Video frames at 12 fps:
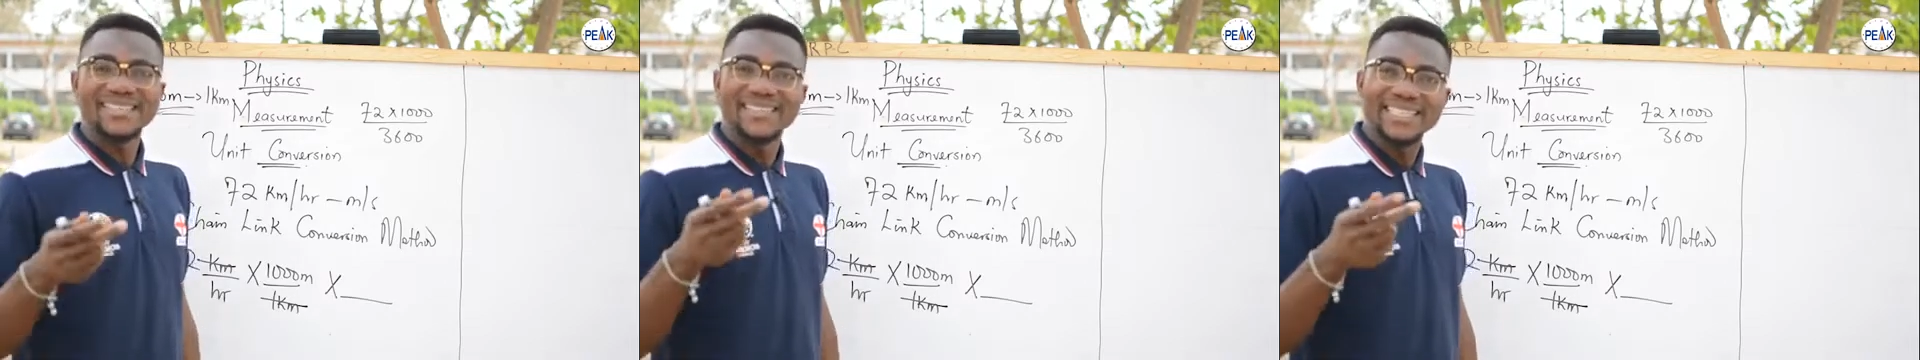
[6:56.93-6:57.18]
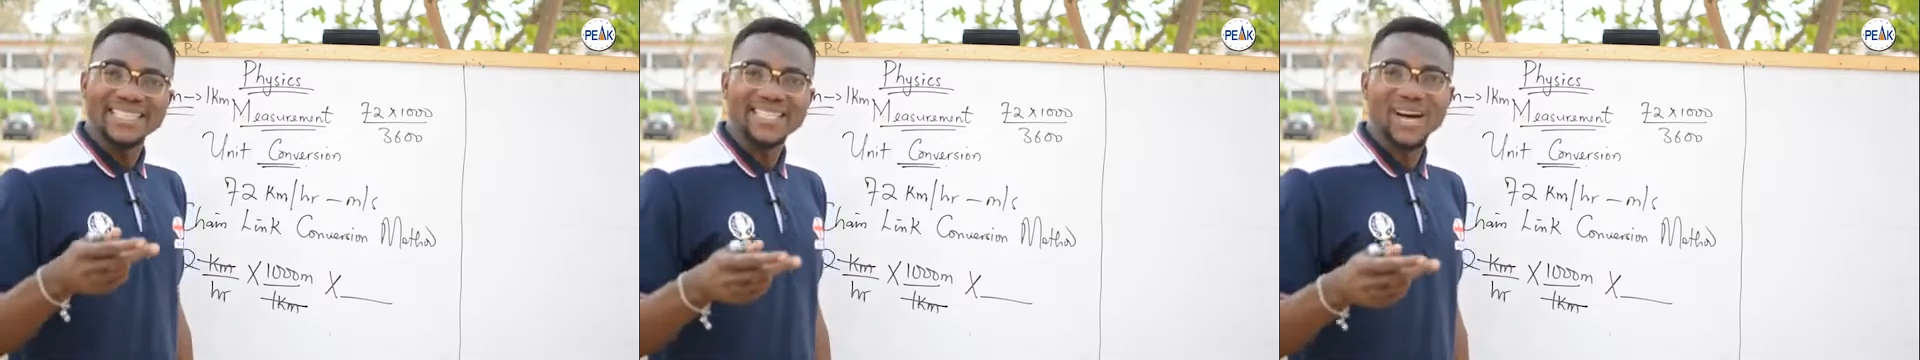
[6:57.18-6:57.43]

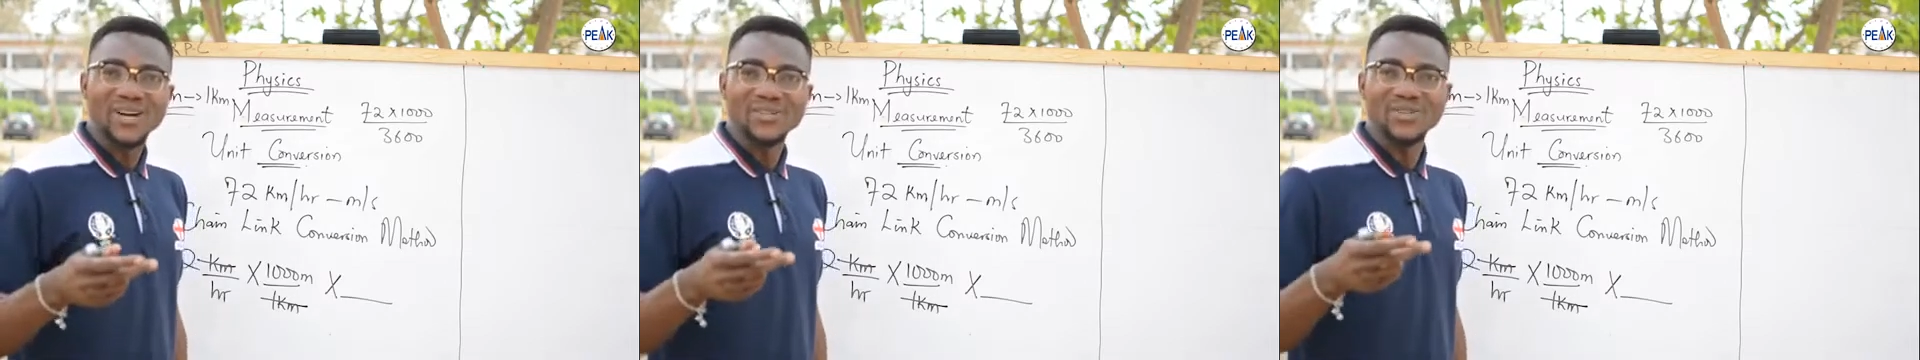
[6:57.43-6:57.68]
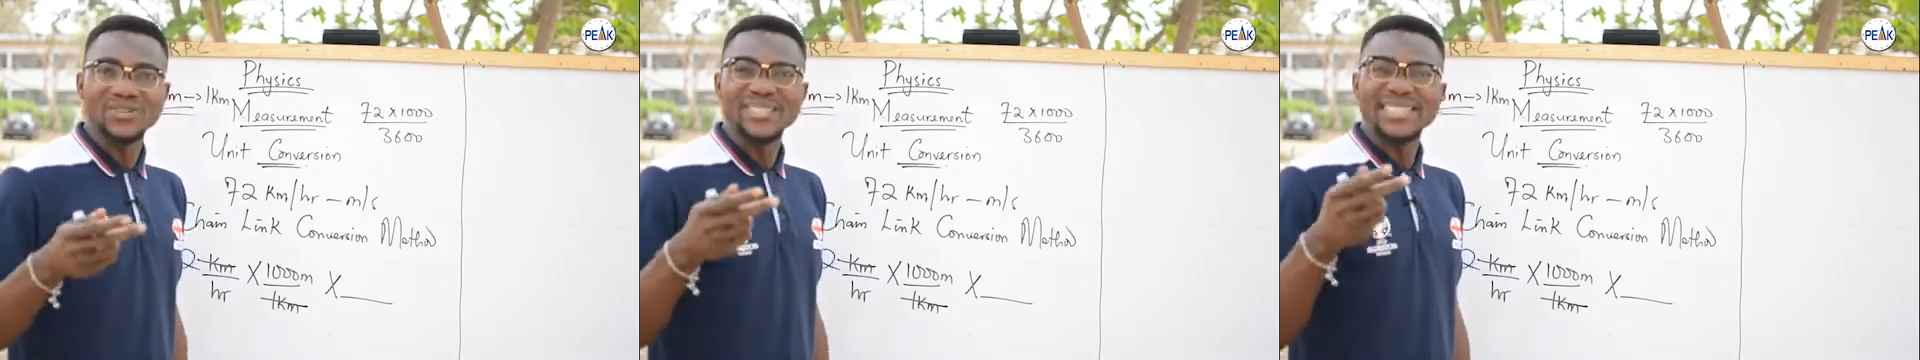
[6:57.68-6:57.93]

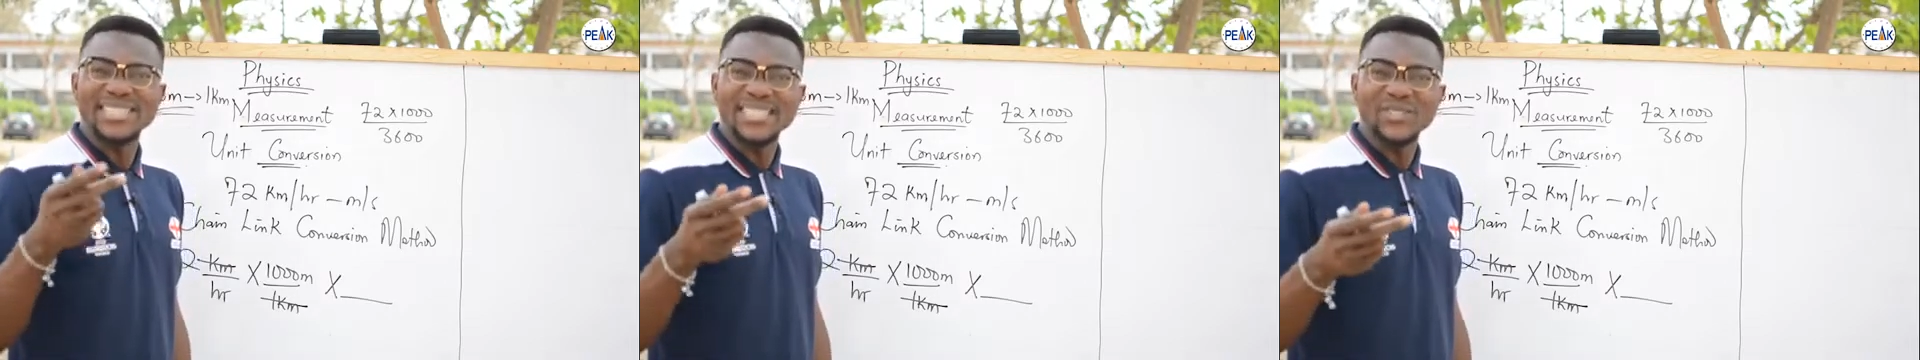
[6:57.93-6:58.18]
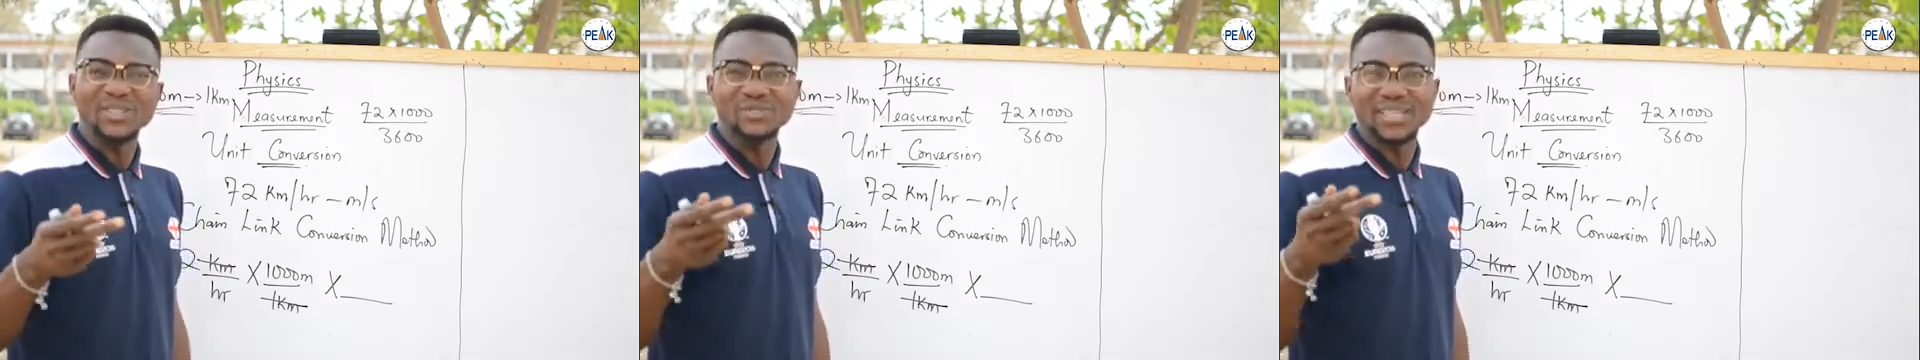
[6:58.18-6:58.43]

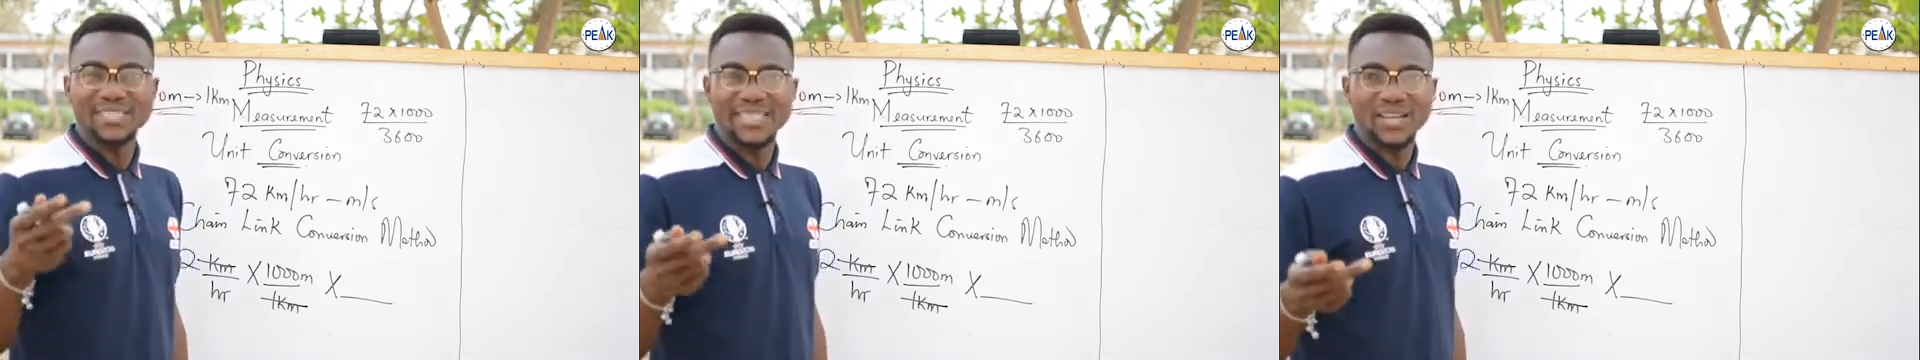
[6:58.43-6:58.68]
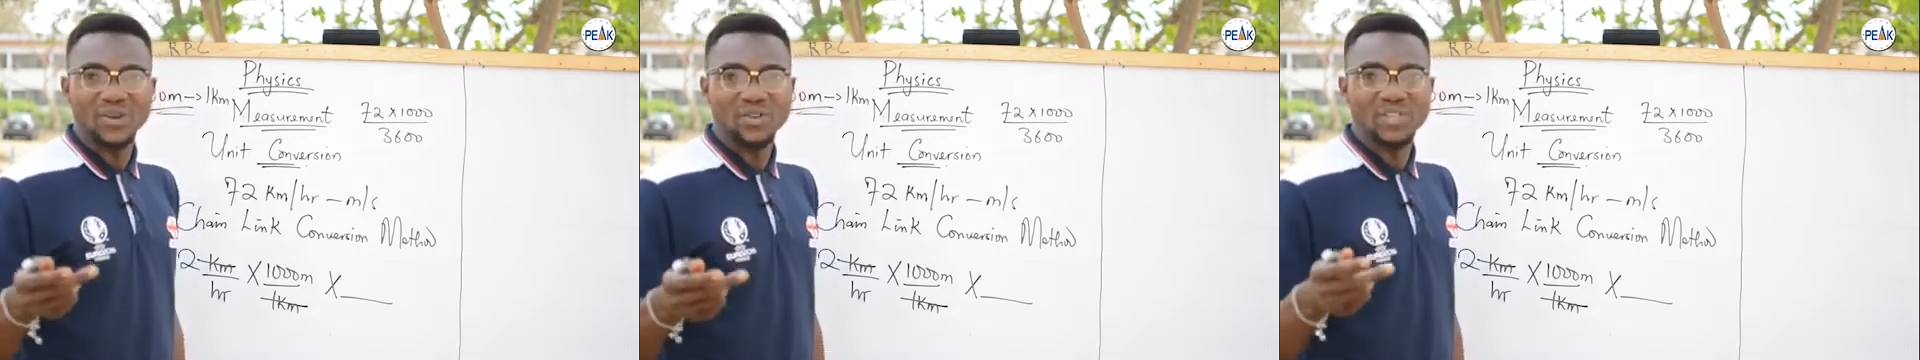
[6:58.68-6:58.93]
3,600
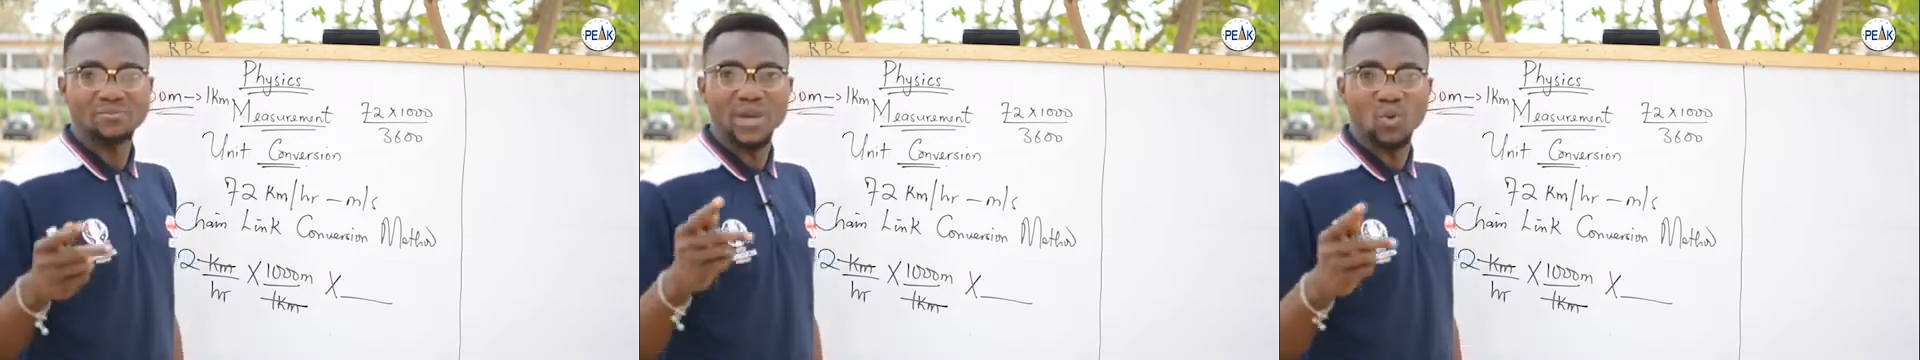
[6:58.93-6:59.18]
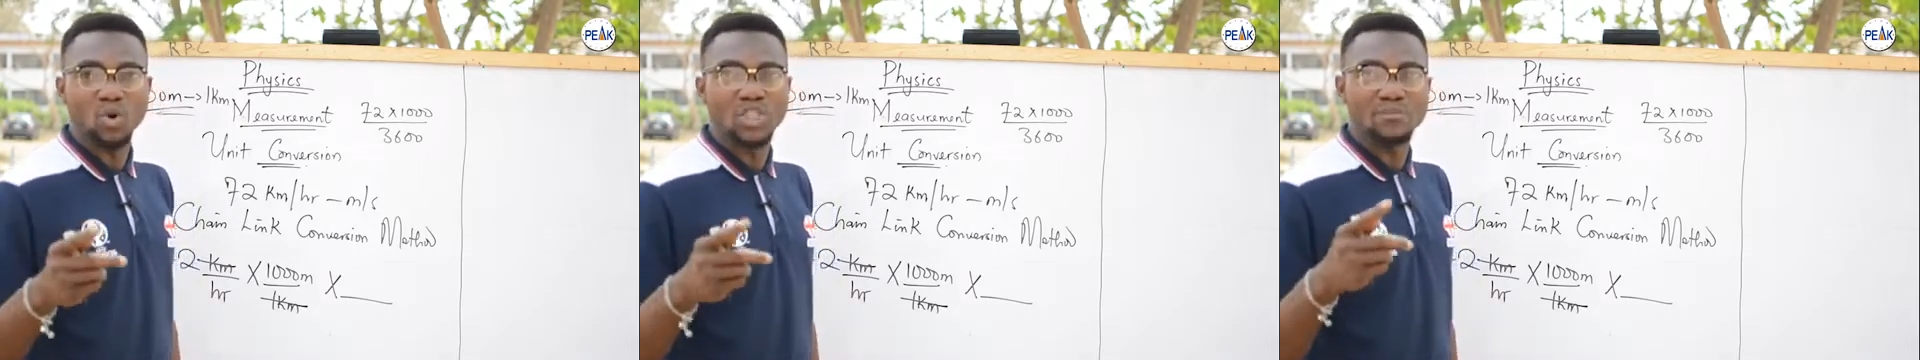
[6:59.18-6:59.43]
seconds
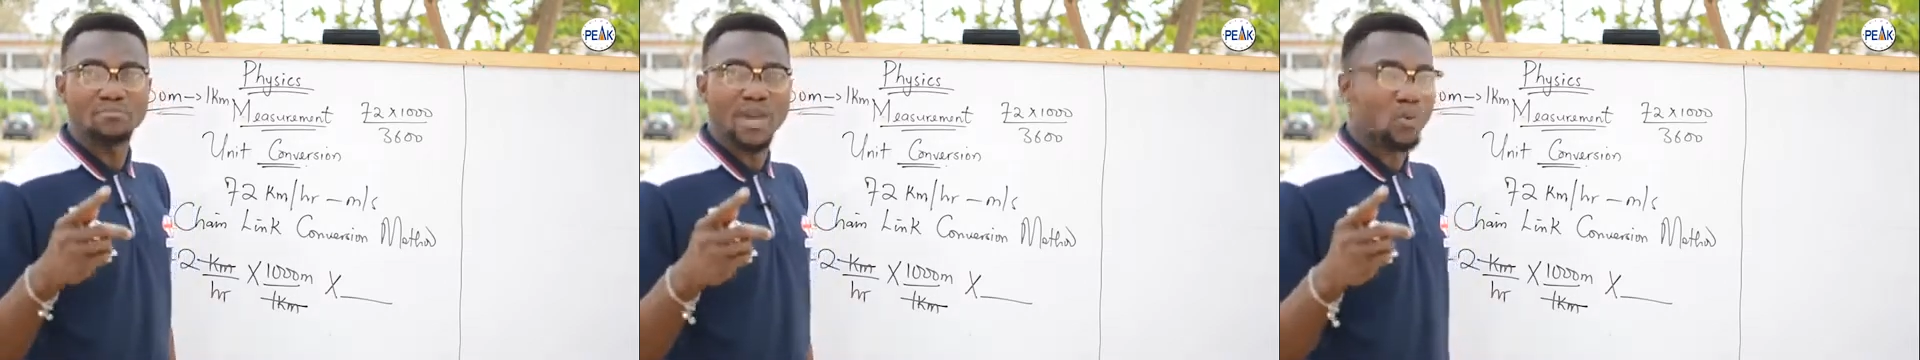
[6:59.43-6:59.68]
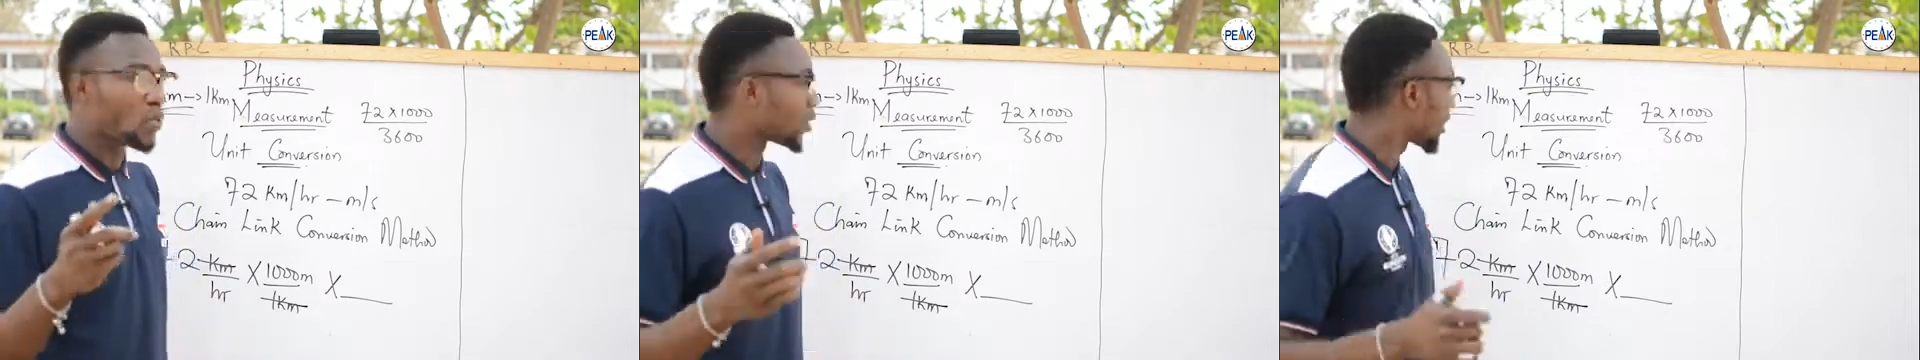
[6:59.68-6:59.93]
make what?
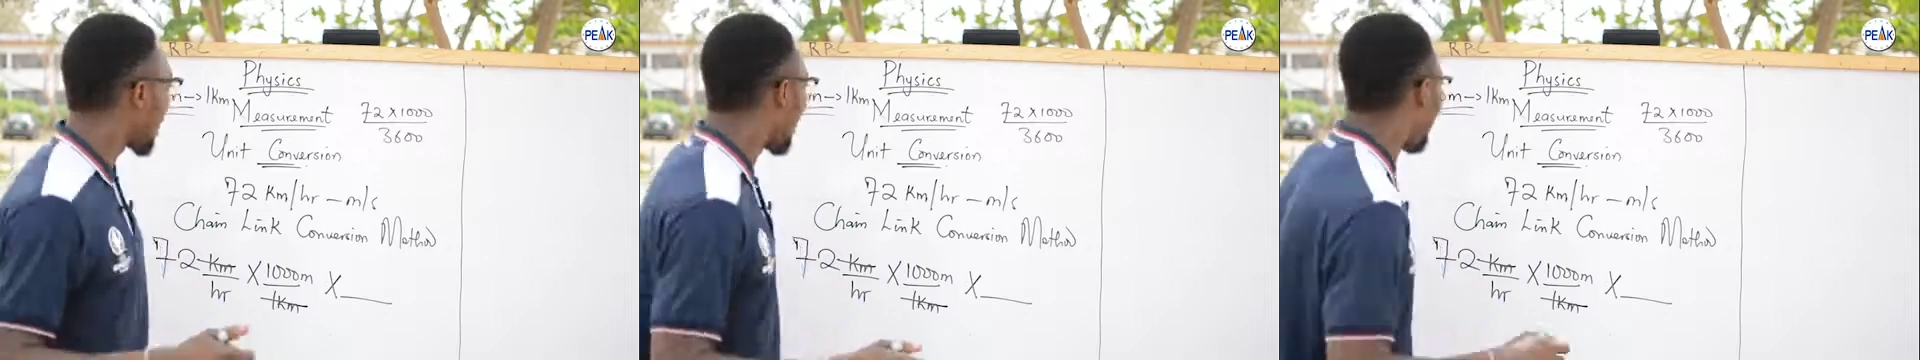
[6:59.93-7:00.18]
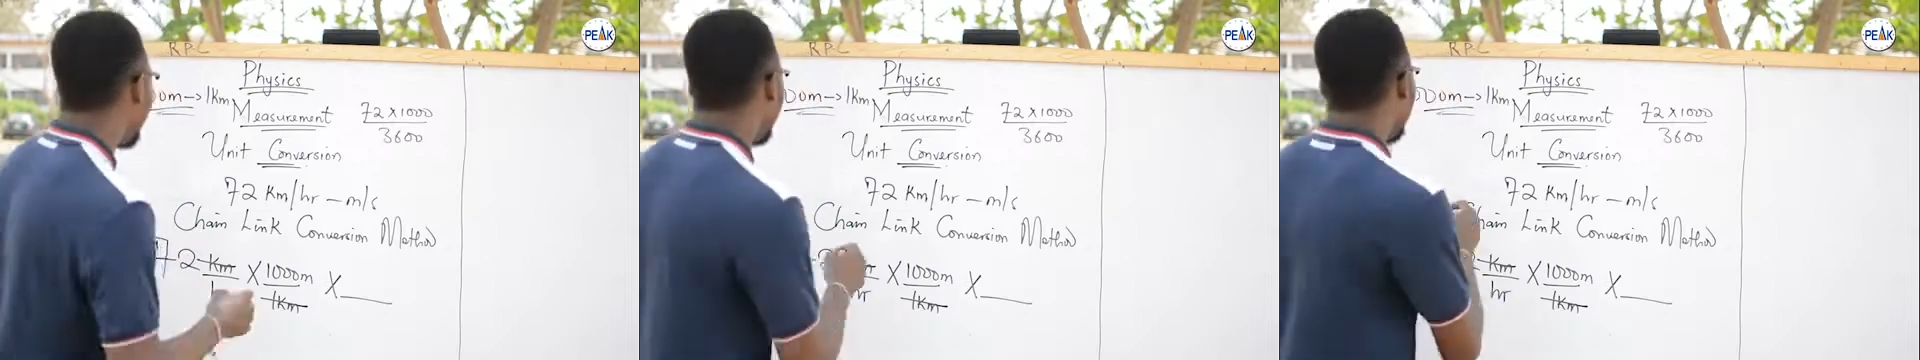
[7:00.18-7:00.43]
Make 1
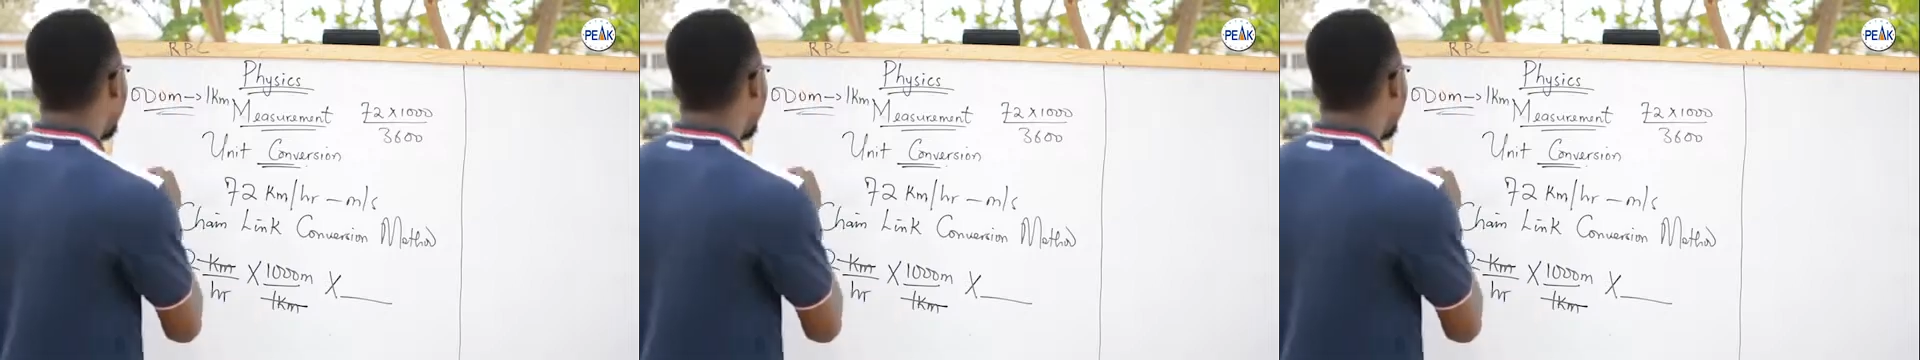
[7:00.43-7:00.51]
hour.